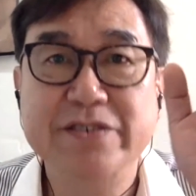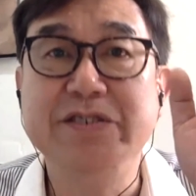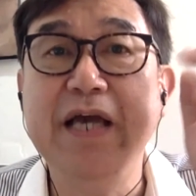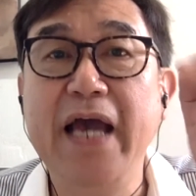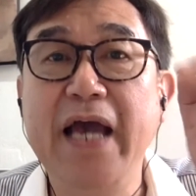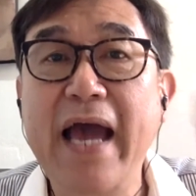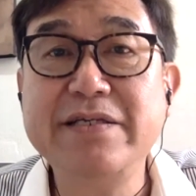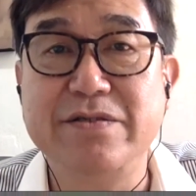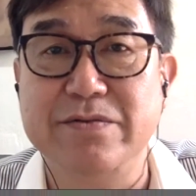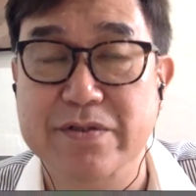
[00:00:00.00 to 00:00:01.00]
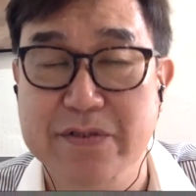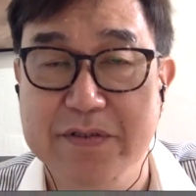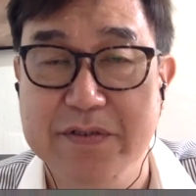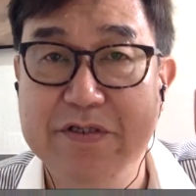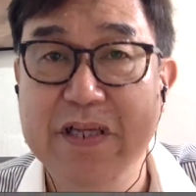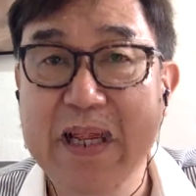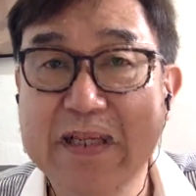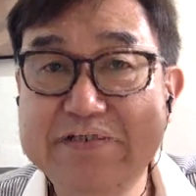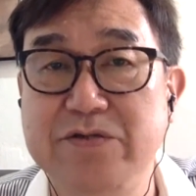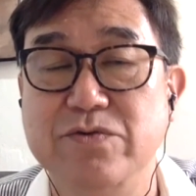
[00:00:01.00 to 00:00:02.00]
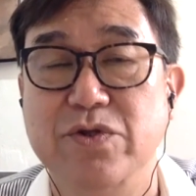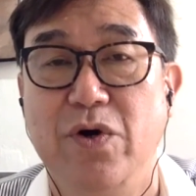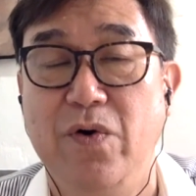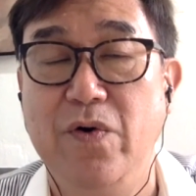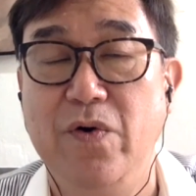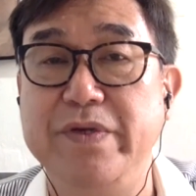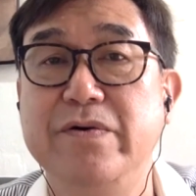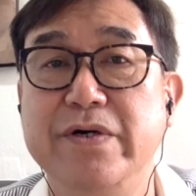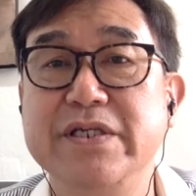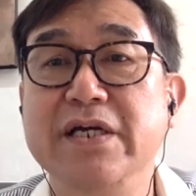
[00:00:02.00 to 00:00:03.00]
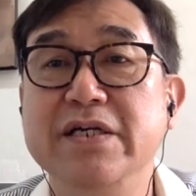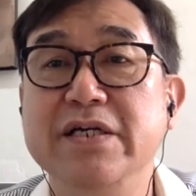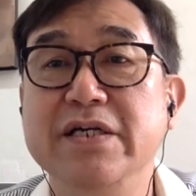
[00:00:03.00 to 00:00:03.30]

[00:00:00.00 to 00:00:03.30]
she has to know because